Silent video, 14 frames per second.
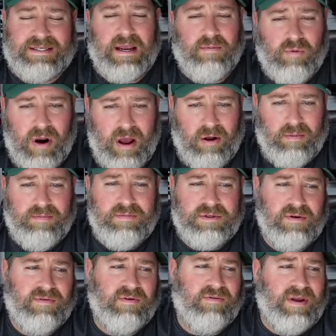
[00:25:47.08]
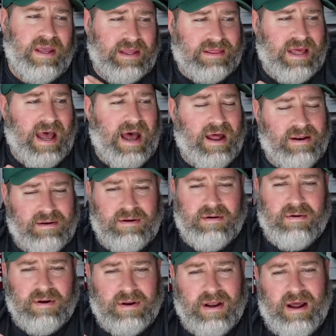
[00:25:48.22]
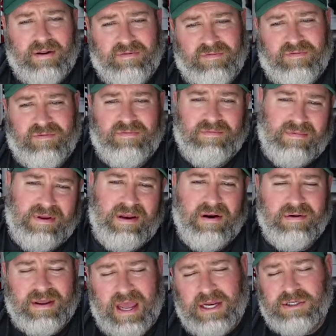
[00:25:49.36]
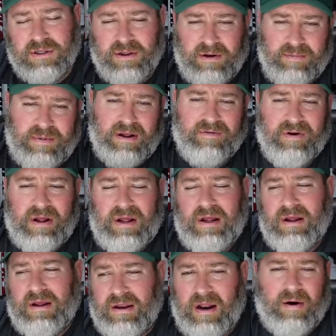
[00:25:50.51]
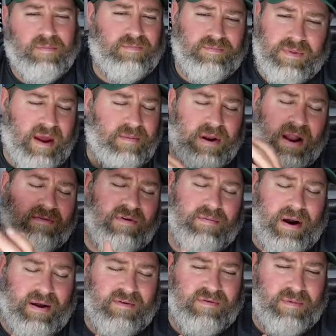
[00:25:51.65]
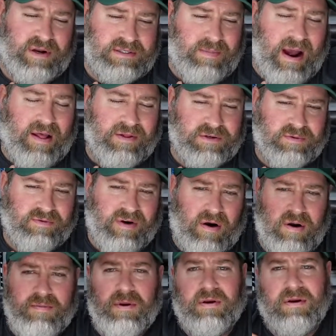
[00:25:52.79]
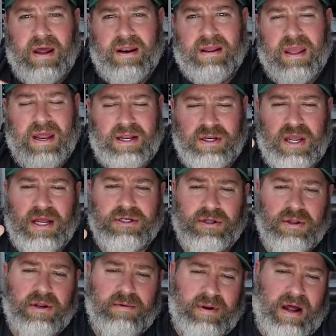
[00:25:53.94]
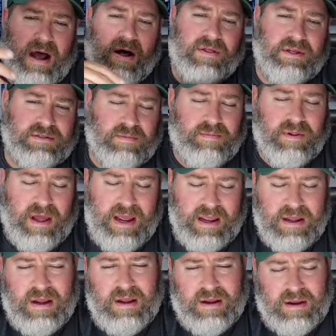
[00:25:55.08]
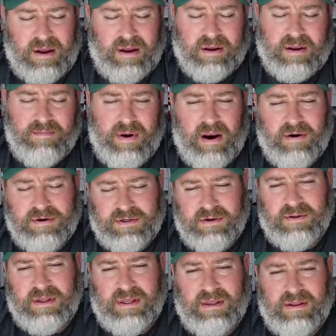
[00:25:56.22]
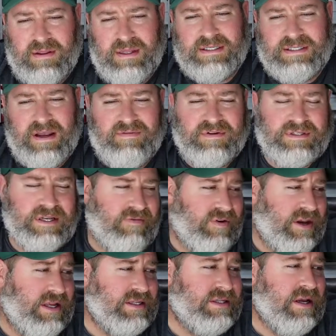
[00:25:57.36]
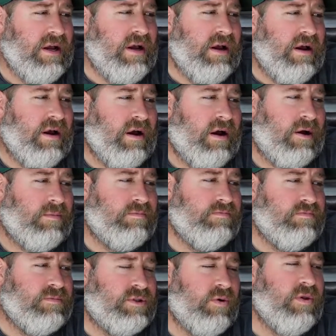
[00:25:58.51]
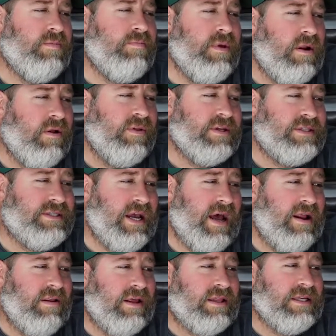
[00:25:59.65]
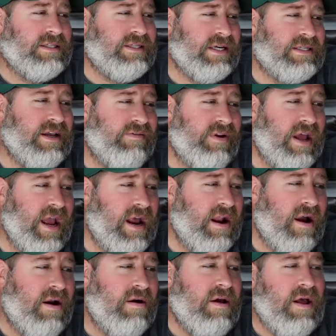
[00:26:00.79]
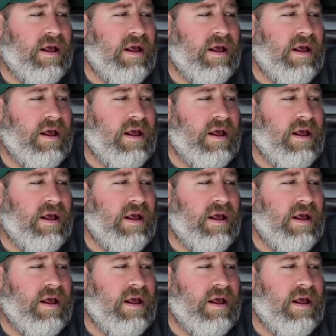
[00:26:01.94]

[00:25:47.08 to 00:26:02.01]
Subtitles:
realm. So if you've hit that, you can kind of gauge a little bit of everybody's mileage will vary, but you can kind of gauge a little bit of how these will play compared to the 770s. So in the middle of the set, like the 6, 7, 8 iron,